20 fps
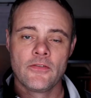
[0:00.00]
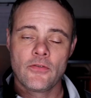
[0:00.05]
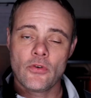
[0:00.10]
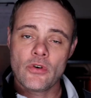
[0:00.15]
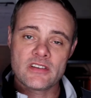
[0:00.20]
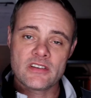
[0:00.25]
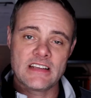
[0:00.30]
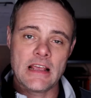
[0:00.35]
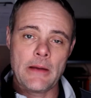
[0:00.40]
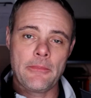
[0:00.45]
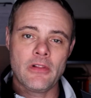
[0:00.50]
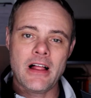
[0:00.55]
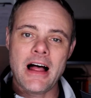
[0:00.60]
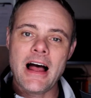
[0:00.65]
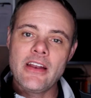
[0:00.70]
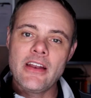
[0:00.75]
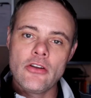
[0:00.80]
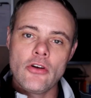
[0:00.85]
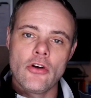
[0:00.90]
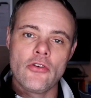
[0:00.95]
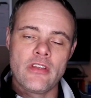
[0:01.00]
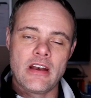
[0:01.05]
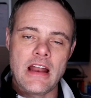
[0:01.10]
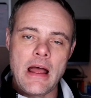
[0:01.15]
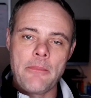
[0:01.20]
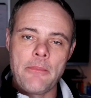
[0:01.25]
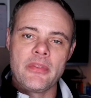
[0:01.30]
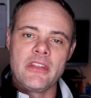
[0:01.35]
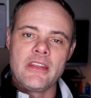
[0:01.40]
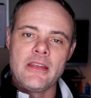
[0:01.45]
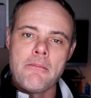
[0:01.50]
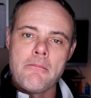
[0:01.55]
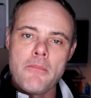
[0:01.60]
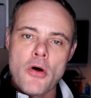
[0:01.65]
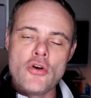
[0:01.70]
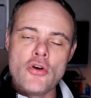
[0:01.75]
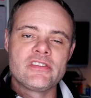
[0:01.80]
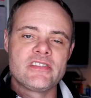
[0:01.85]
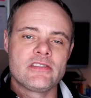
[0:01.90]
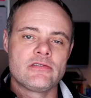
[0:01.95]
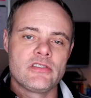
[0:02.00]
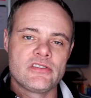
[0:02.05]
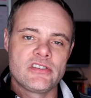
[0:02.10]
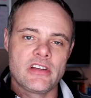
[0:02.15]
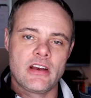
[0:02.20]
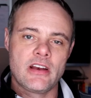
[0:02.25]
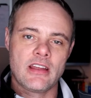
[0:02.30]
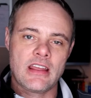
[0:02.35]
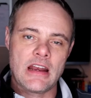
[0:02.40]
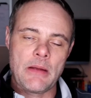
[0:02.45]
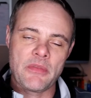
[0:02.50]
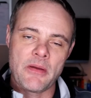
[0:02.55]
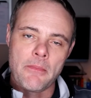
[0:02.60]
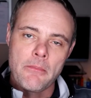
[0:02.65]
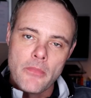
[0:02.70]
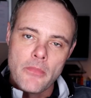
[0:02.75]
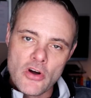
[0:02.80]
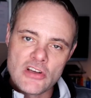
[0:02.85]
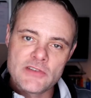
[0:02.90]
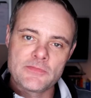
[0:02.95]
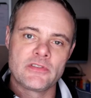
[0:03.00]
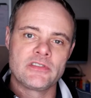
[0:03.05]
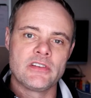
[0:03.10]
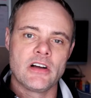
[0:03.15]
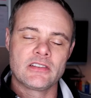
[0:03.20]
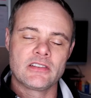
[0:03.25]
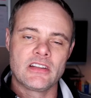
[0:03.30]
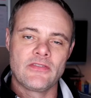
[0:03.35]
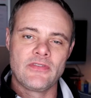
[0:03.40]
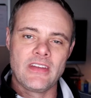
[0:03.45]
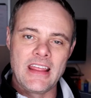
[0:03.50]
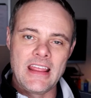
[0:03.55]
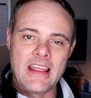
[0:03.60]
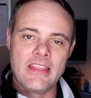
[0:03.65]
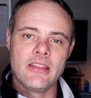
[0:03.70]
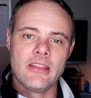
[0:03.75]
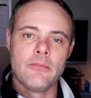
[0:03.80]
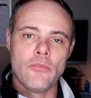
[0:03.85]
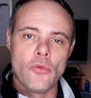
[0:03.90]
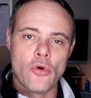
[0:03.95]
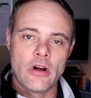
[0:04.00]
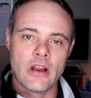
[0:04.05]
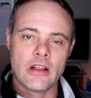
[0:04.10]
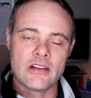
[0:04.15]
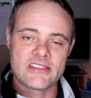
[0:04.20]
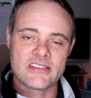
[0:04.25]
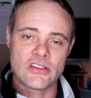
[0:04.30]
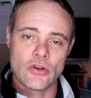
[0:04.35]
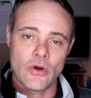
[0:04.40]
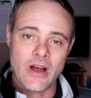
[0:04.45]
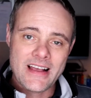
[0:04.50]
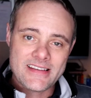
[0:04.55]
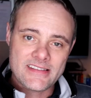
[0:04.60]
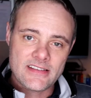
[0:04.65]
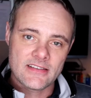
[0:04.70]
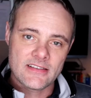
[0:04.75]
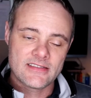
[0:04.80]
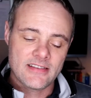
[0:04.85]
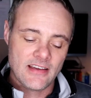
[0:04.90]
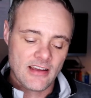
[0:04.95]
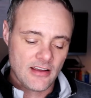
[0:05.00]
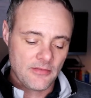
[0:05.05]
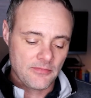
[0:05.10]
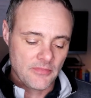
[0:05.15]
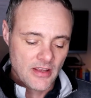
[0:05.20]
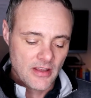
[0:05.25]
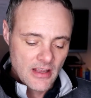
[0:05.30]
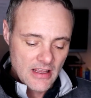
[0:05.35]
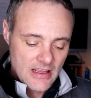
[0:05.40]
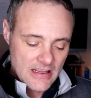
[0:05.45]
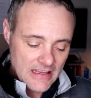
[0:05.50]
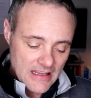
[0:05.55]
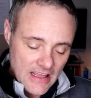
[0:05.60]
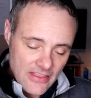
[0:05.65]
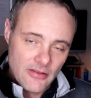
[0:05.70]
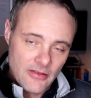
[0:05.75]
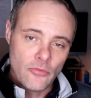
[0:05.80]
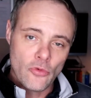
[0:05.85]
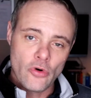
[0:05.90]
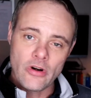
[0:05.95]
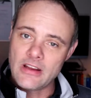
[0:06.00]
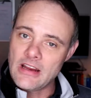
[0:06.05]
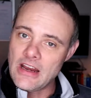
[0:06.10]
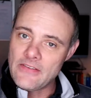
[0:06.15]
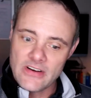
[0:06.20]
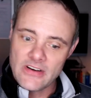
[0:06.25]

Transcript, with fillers: For example, I know that I'm the most energetic and I'm the most productive in the morning. So I set a time in the morning